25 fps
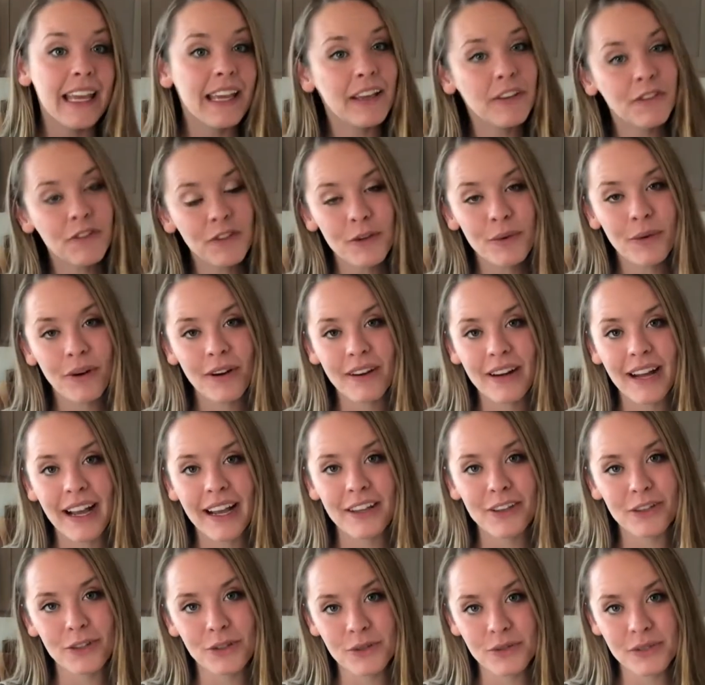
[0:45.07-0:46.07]
If you are
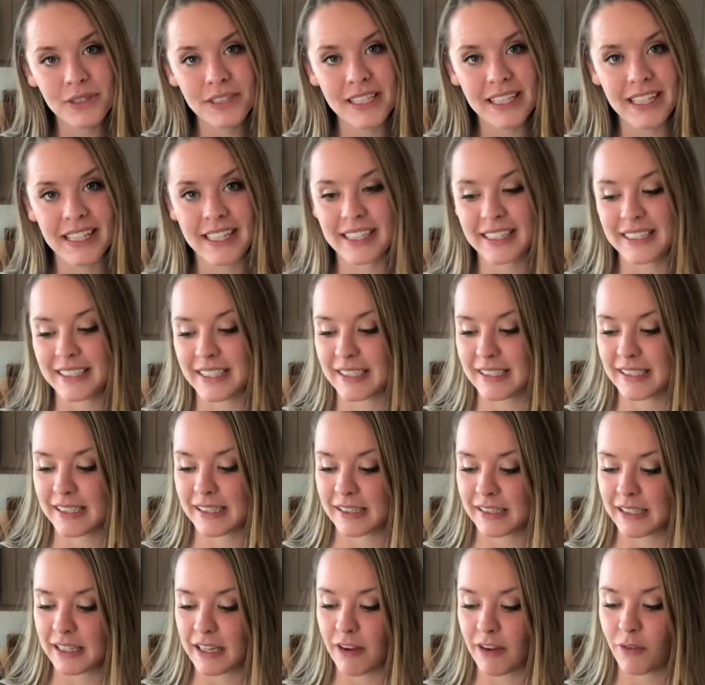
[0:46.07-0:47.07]
not used to the
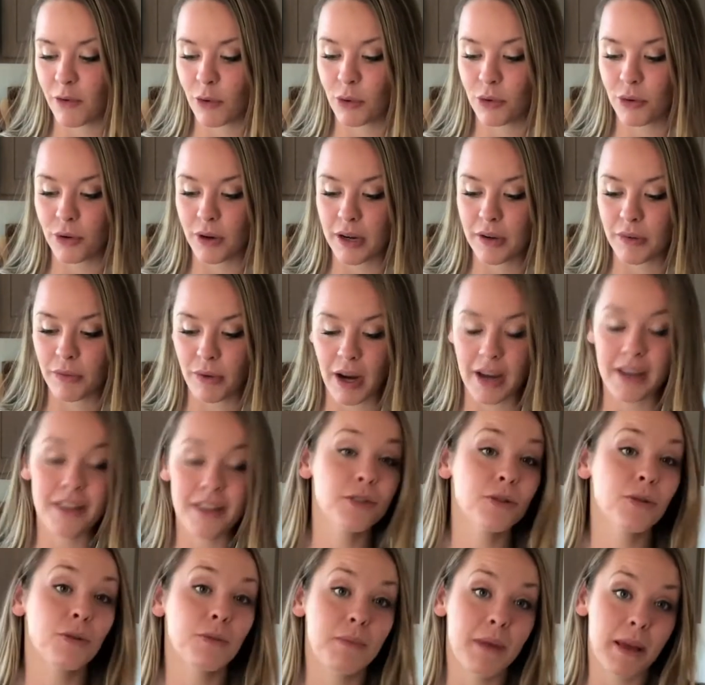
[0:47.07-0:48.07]
consistency of whole grain
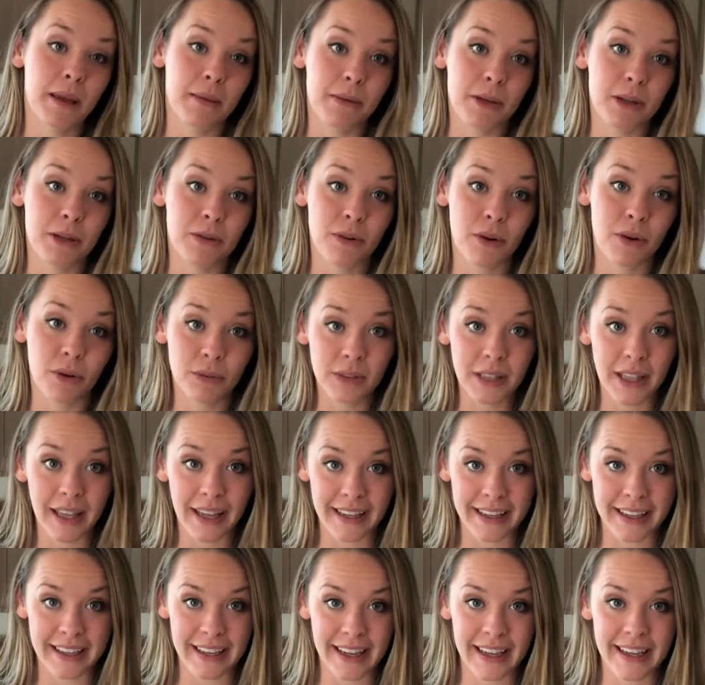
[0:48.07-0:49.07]
rice, or maybe you don't
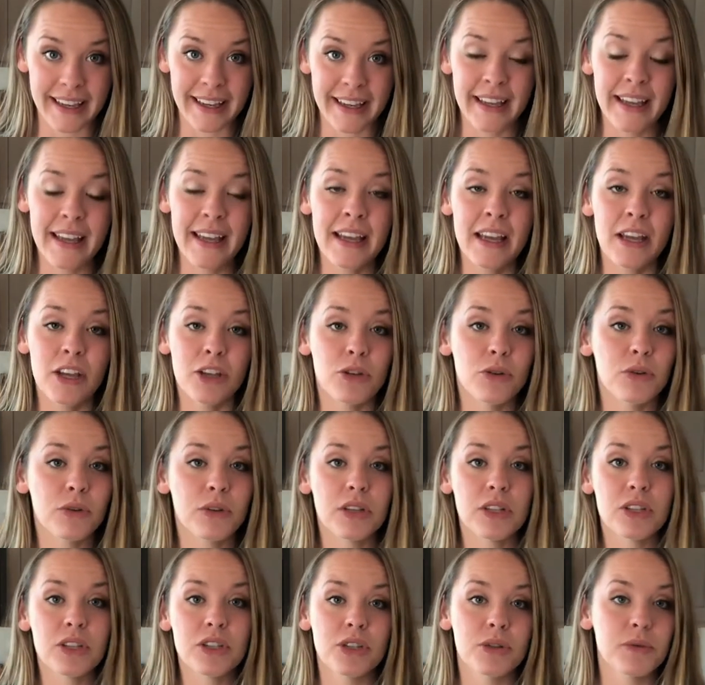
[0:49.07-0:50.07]
like it, you
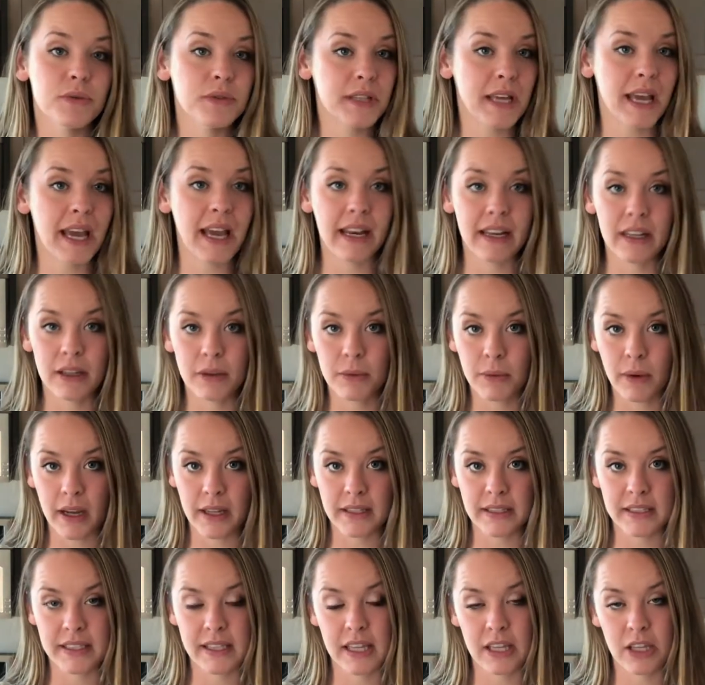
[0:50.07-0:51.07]
can choose any
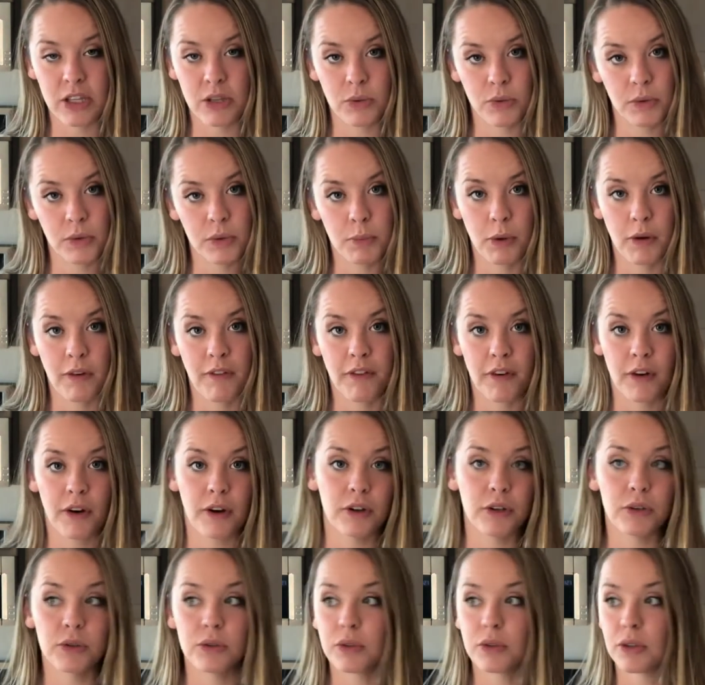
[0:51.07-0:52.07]
rice that you would
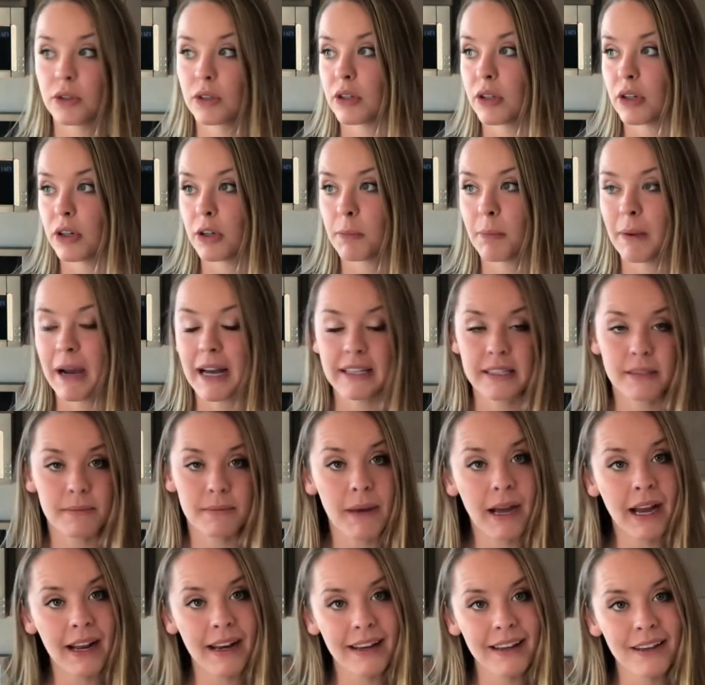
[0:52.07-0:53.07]
prefer. You could cook
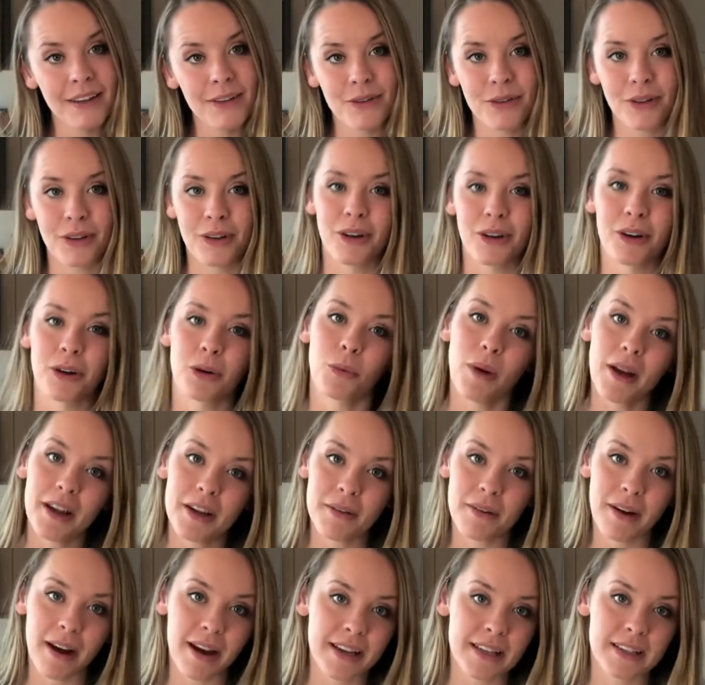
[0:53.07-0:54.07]
basmati, you could cook
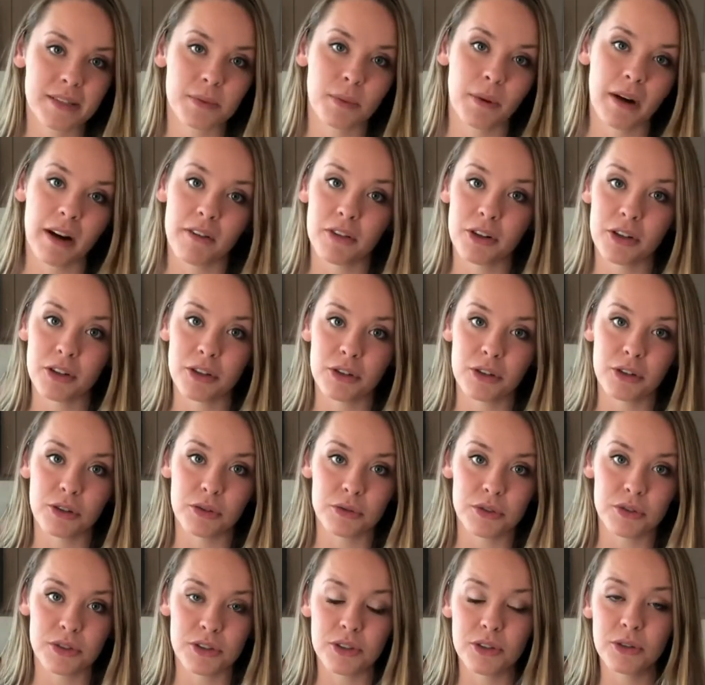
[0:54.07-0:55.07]
white rice, whatever
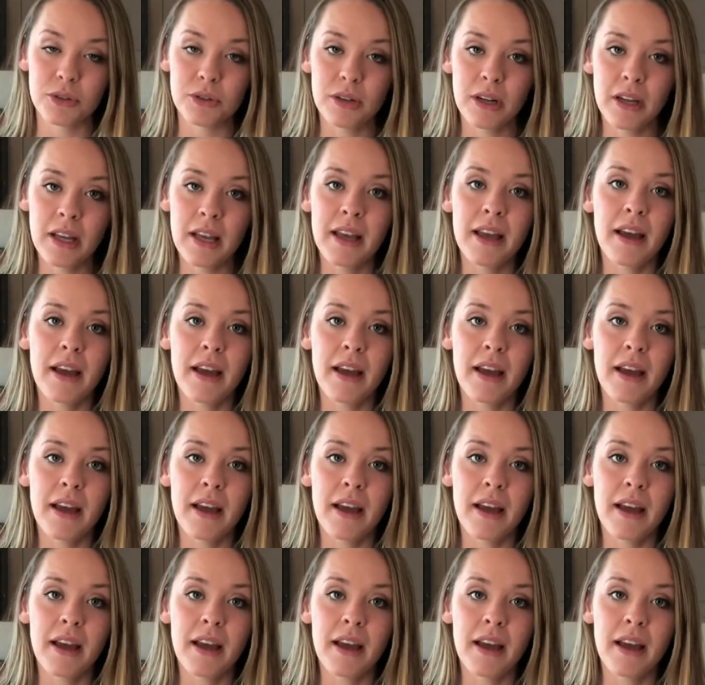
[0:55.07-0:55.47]
you're used to